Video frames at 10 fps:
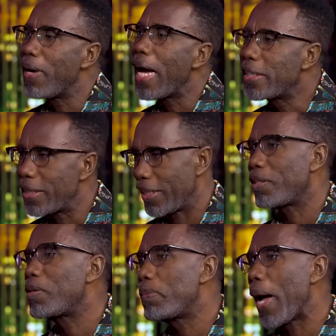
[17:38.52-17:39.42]
Magic,
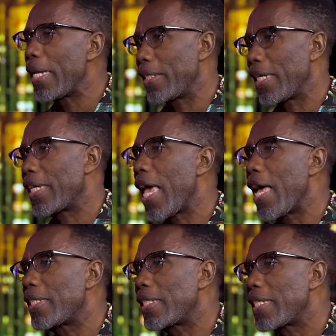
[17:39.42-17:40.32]
the group Magic,
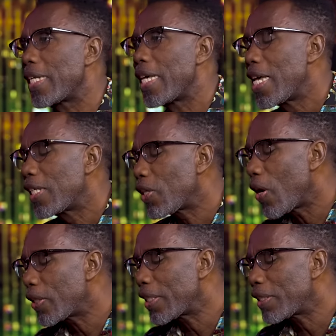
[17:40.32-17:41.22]
yes.
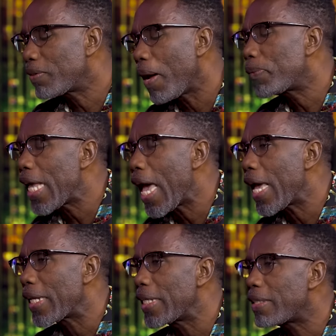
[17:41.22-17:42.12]
So, so, so I'm
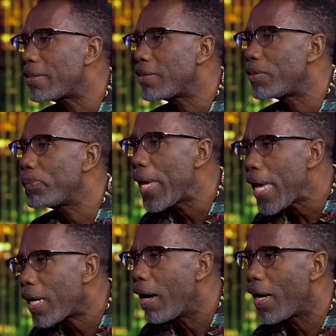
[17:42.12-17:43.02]
saying this
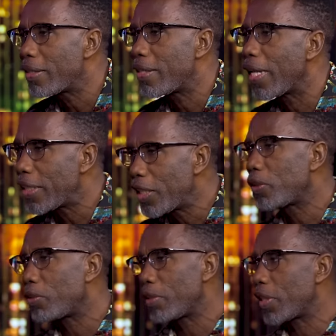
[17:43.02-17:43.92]
Jamaica is not
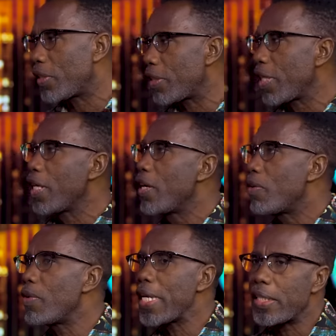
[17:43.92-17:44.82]
into this
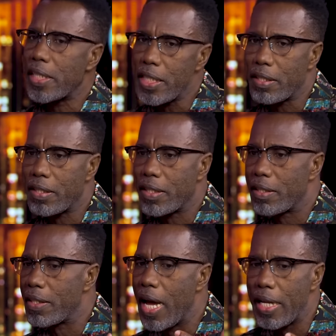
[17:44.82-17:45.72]

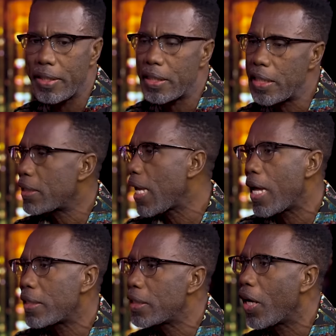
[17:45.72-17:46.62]
racist, anti this,
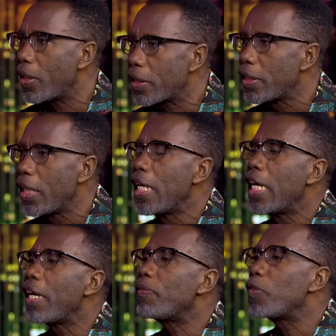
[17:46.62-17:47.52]
anti no, I've
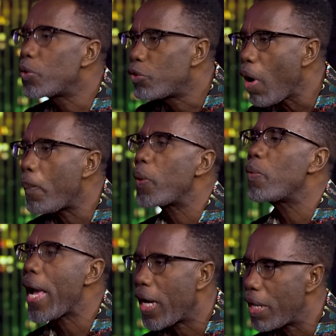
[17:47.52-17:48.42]
never. I've If you I've drop a
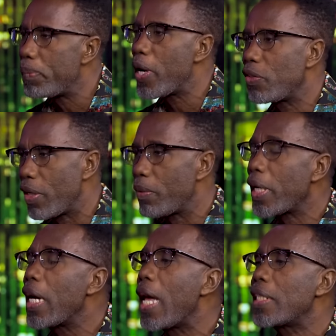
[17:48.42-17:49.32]
record, Bridging,
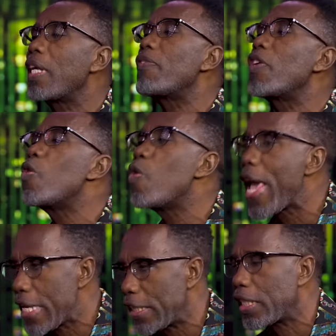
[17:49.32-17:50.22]
regardless of your
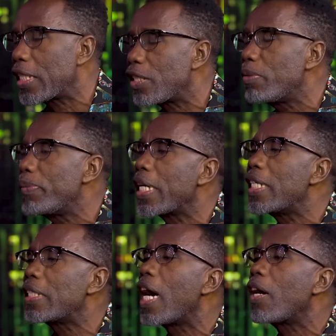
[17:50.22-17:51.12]
race,
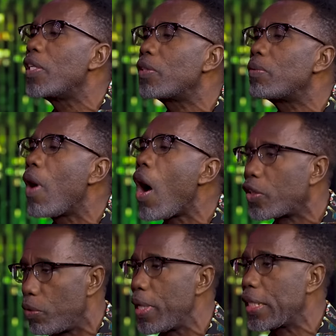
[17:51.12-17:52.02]
Jamaicans are going yeah, to bad rock
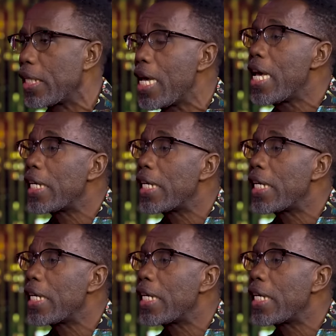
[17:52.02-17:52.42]
it, to bad. it.